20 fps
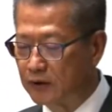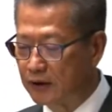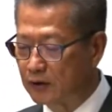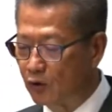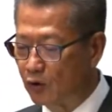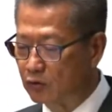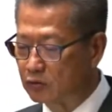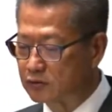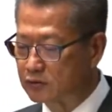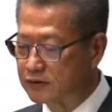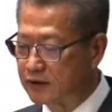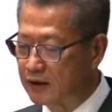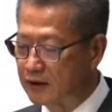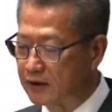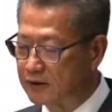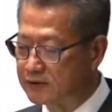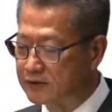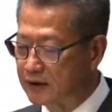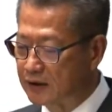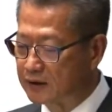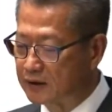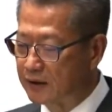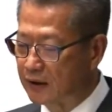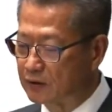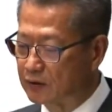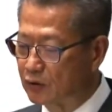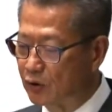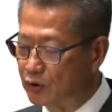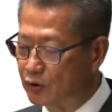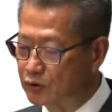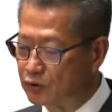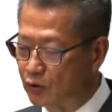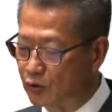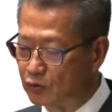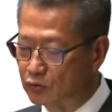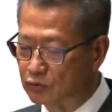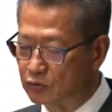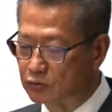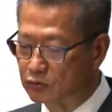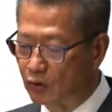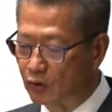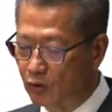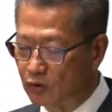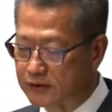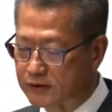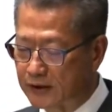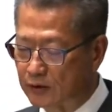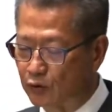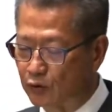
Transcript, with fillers: The airport authority has active plans